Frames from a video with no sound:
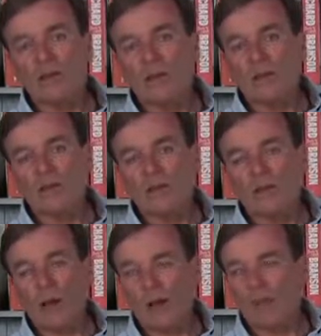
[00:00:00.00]
you
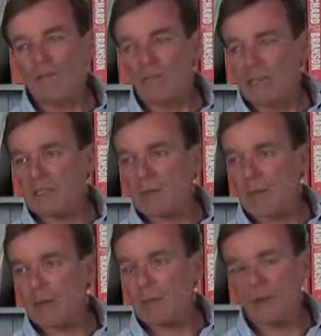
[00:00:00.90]
pay a fixed
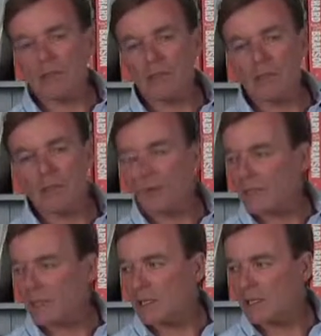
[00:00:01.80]
amount of money to an
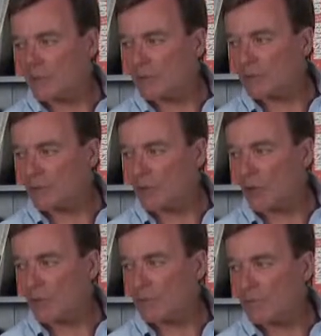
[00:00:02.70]
IT services
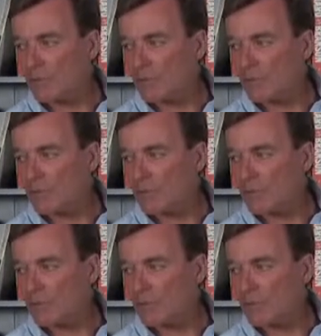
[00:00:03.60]
firm